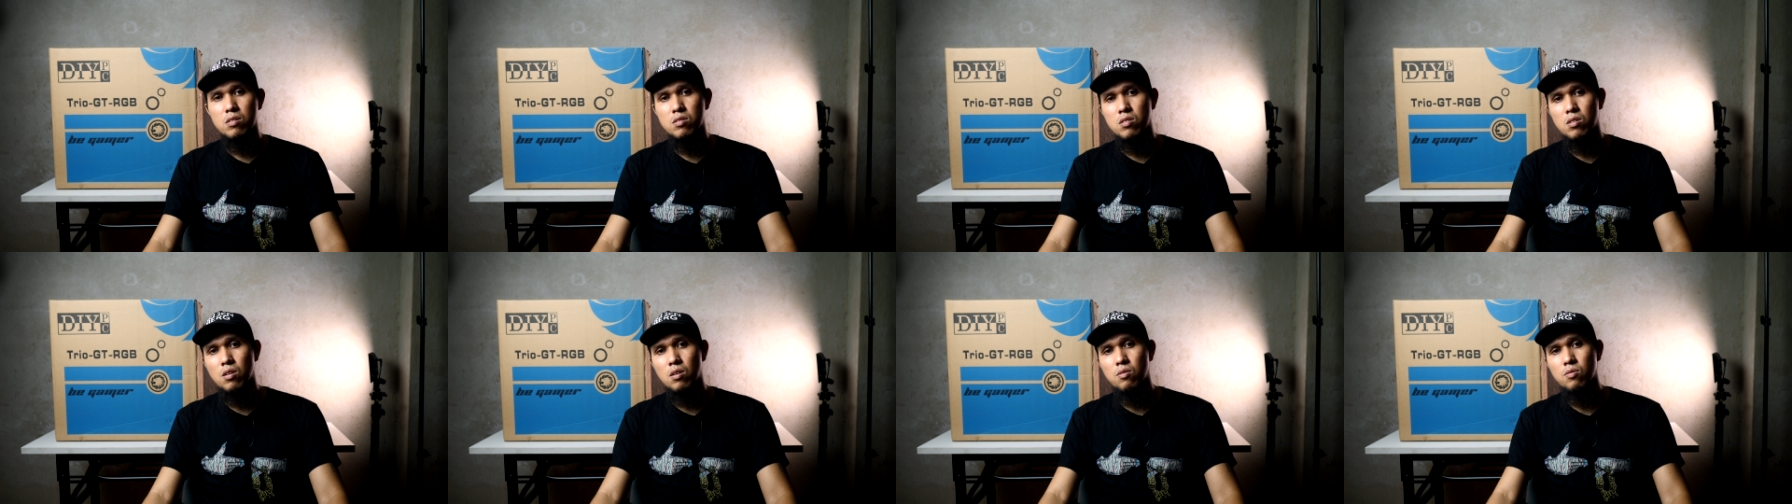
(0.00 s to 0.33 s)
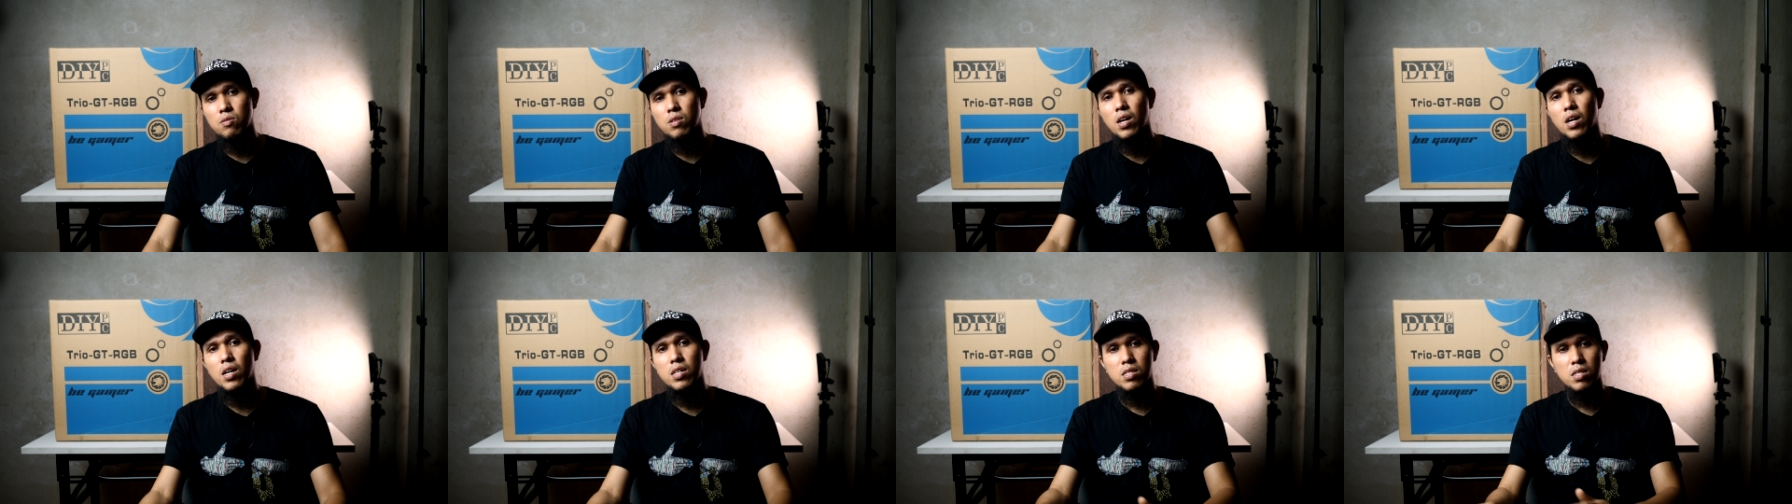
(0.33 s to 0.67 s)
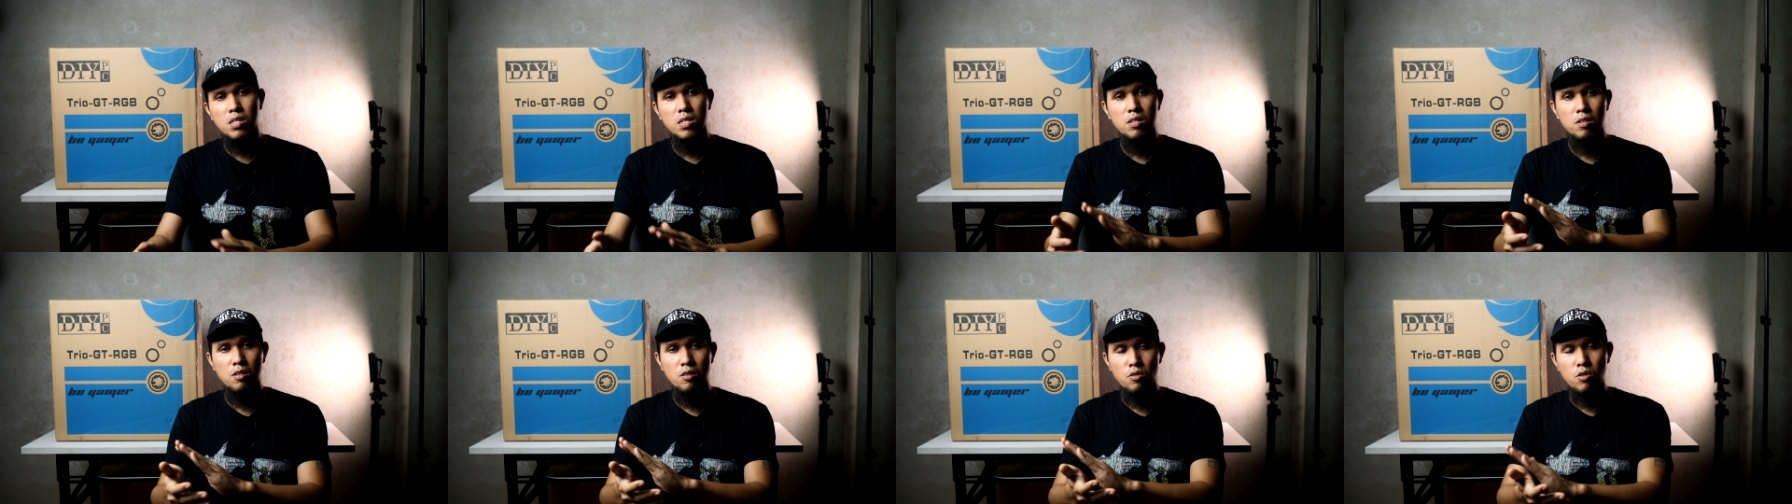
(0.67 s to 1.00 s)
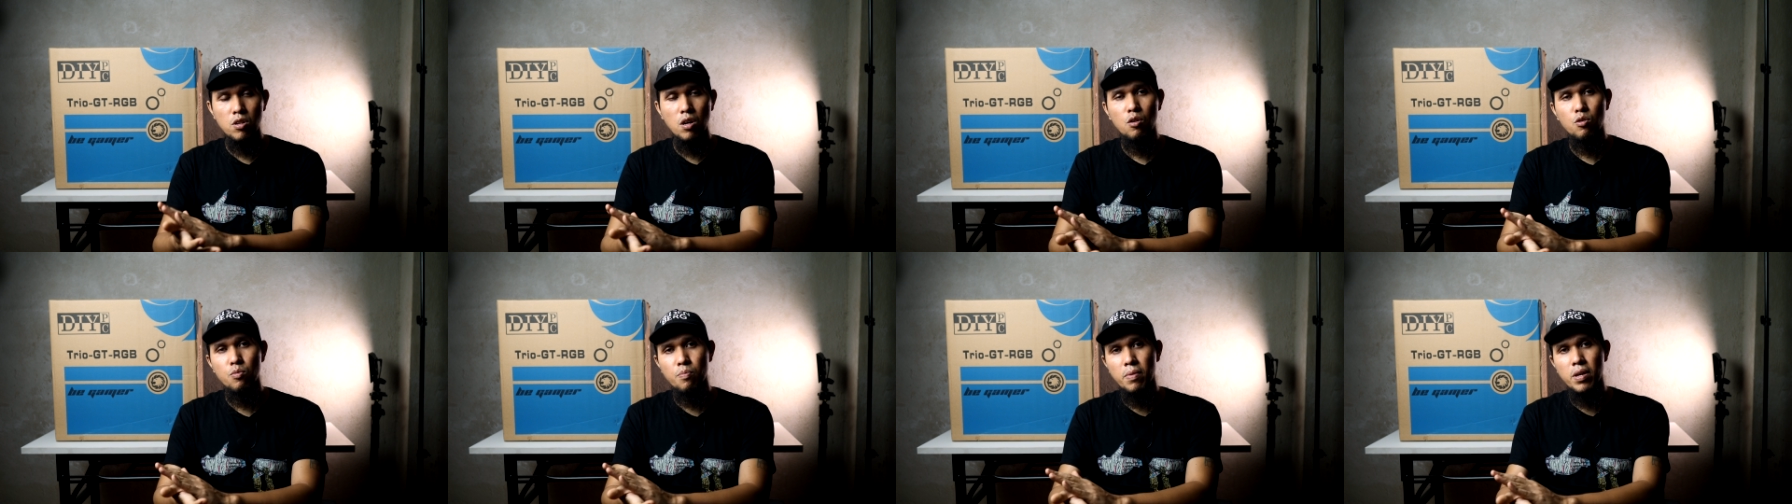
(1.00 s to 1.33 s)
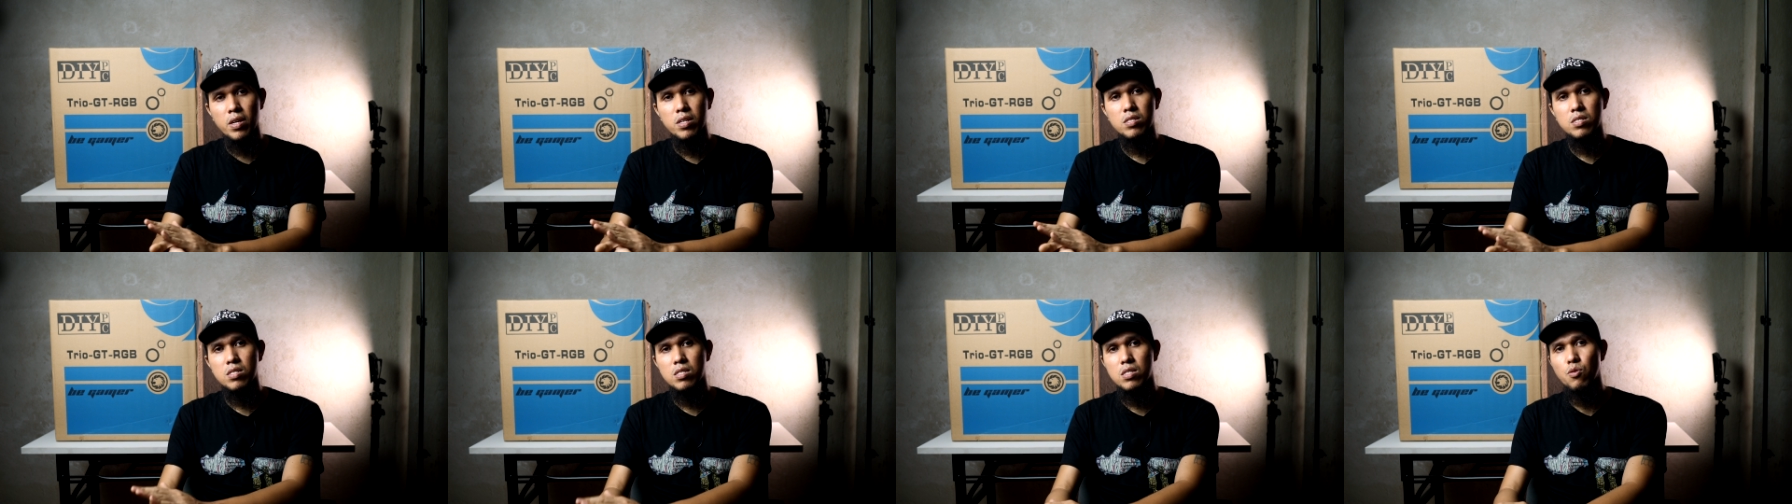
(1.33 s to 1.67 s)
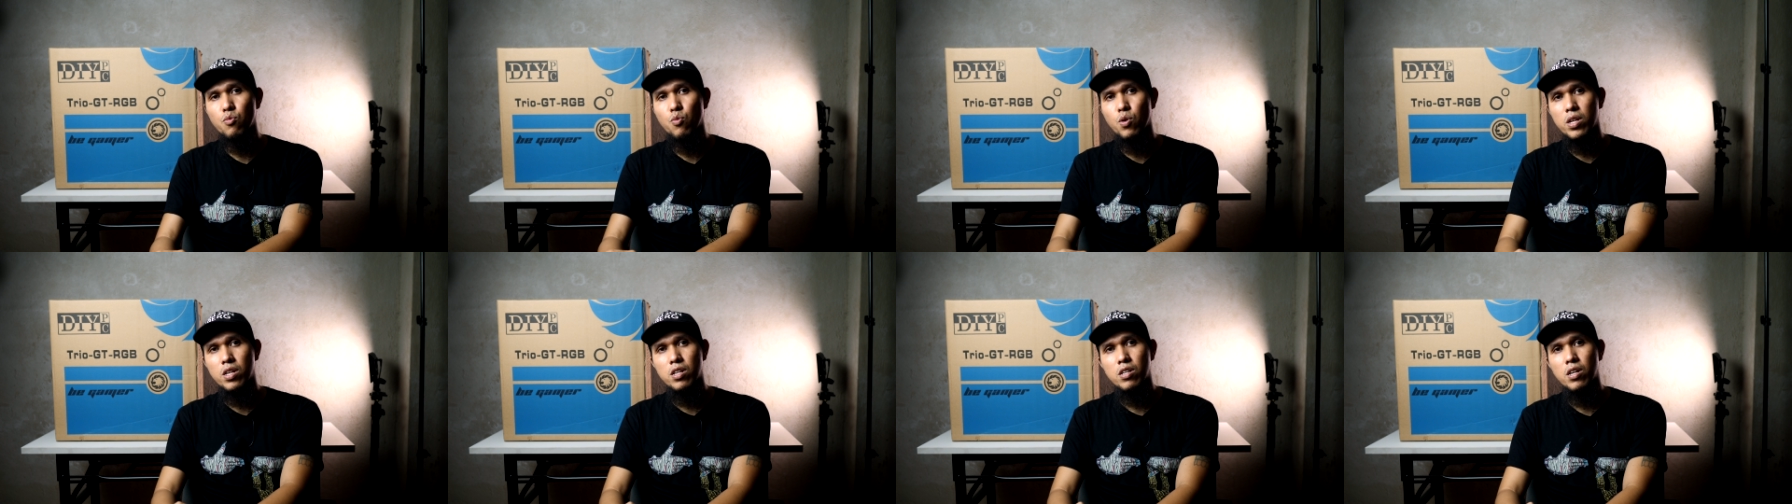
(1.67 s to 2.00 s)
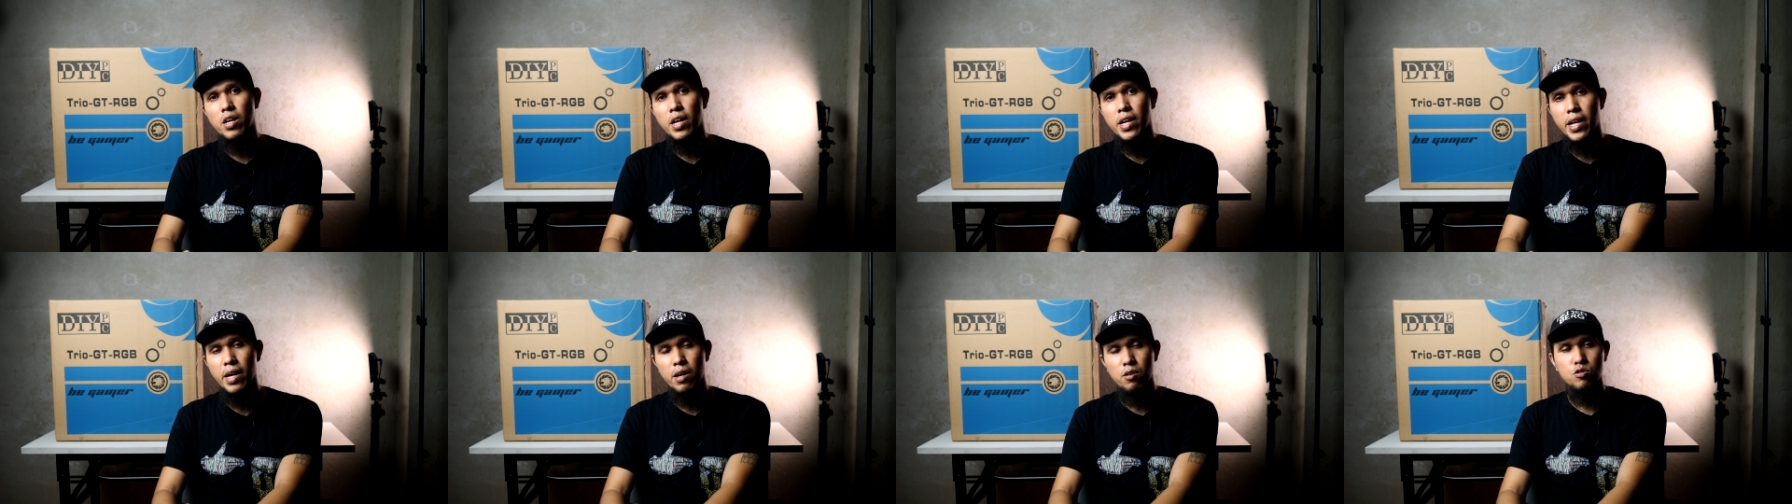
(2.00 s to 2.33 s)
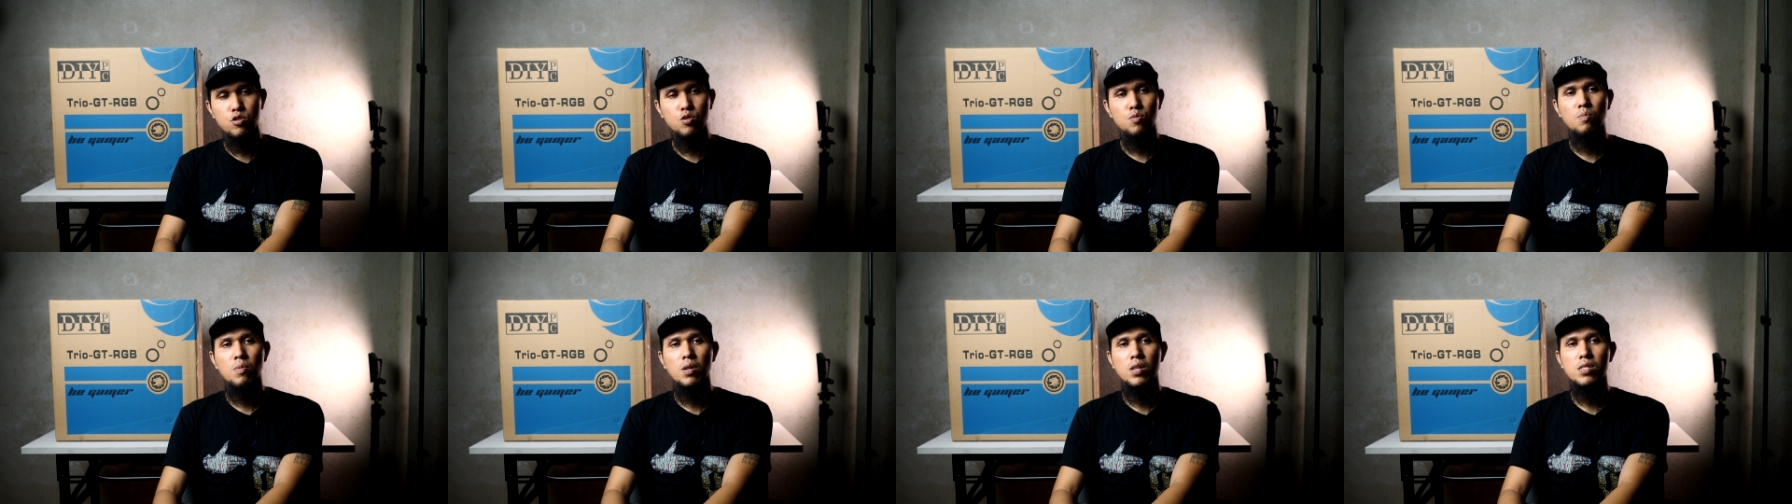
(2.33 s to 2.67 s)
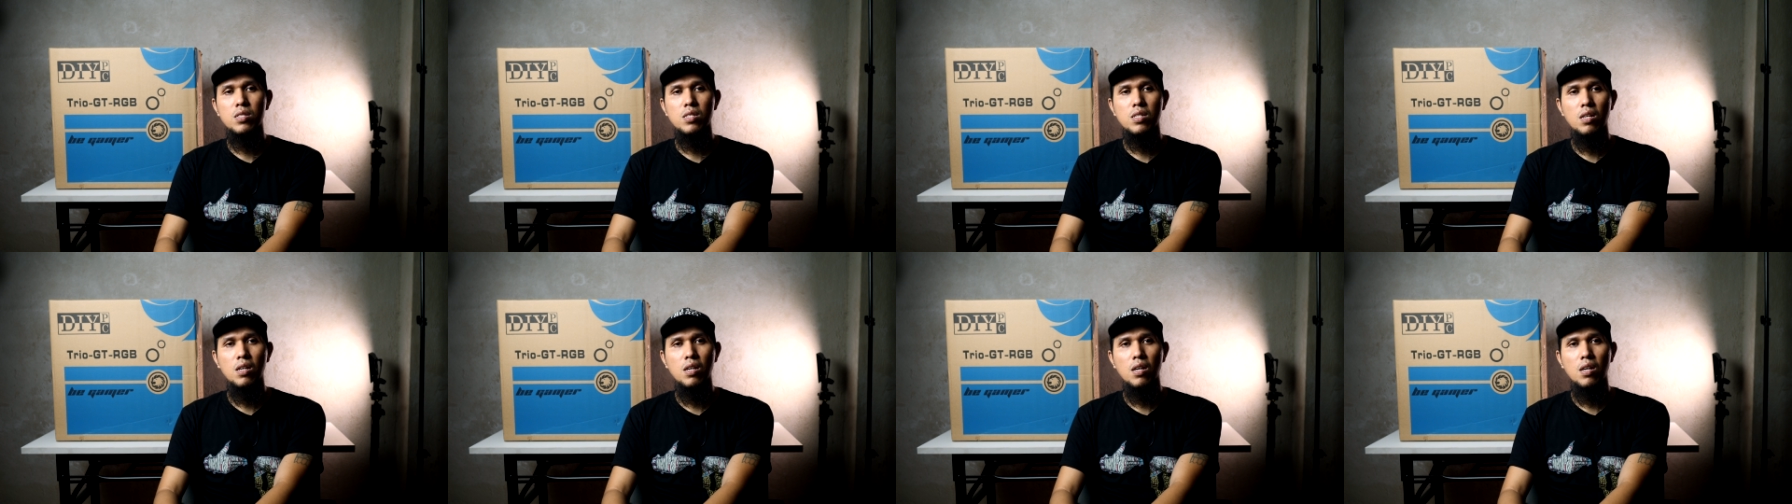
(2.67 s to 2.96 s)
so that you don't miss the winner announcement.